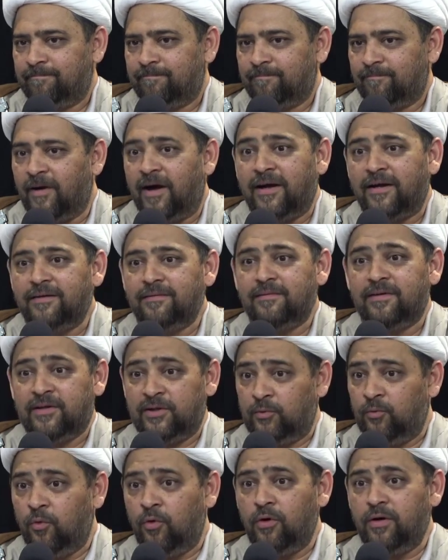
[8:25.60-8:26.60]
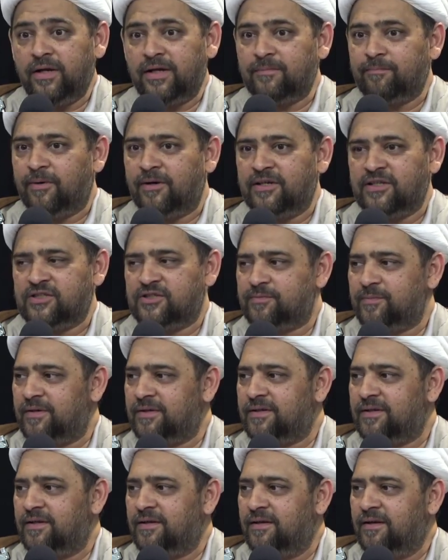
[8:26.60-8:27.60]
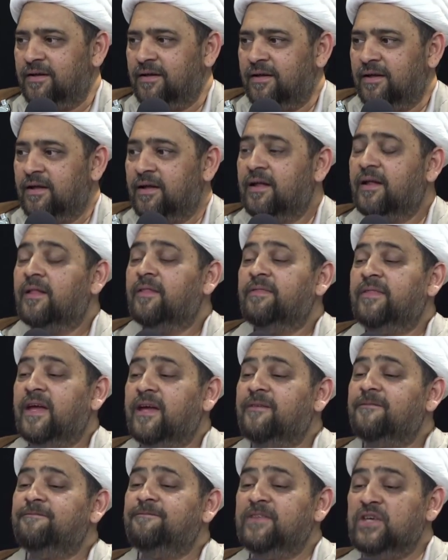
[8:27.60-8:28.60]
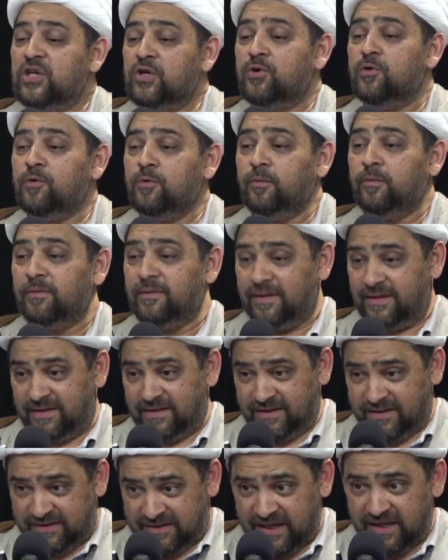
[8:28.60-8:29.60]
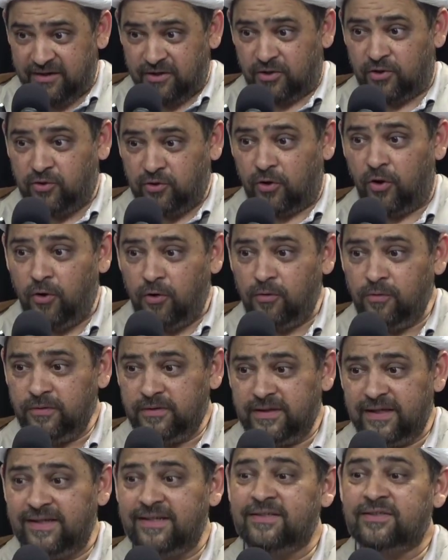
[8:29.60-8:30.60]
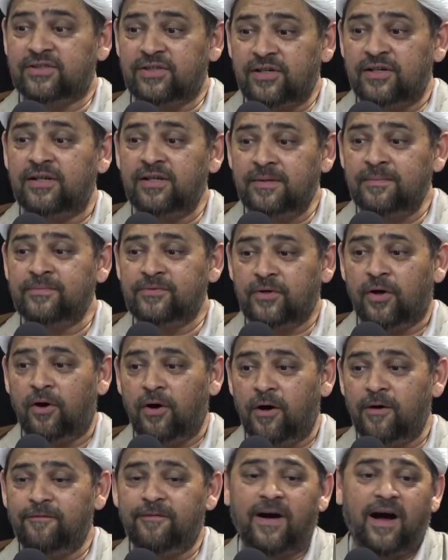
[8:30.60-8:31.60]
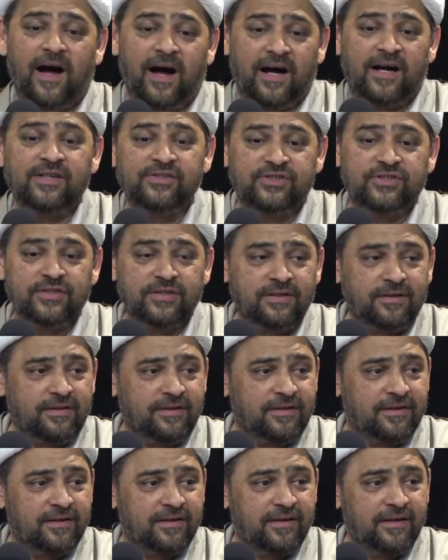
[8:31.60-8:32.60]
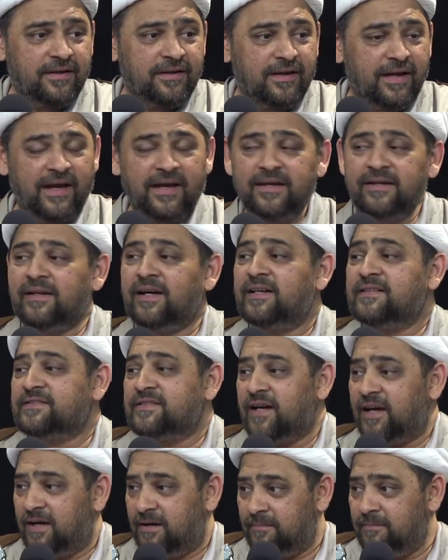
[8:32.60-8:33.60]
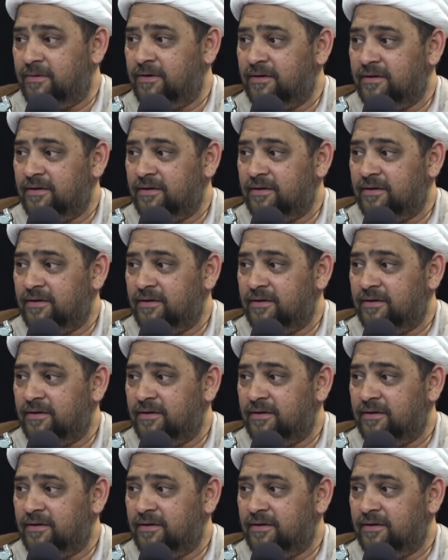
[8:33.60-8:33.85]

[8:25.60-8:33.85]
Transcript: Right? Reward and punishment. They view their growth in terms of ajr and azab.